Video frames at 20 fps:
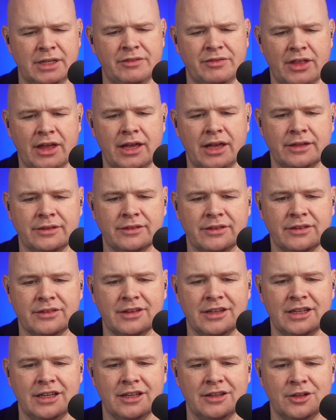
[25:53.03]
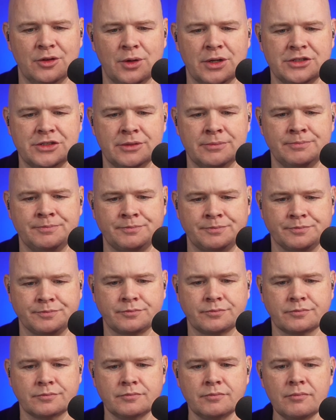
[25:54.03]
If that answers the question.
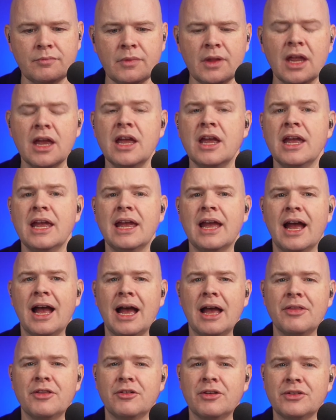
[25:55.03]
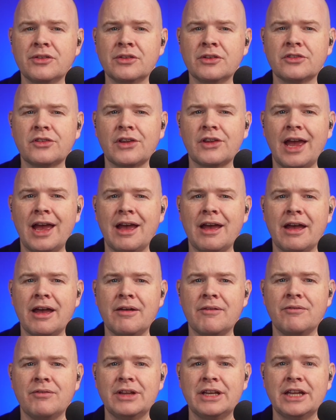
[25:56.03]
There isn't
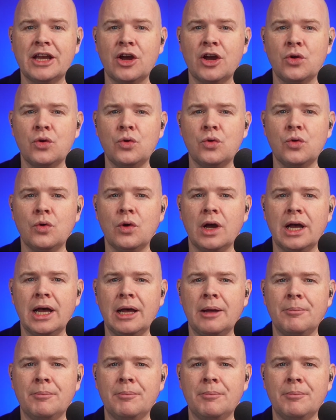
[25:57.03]
a video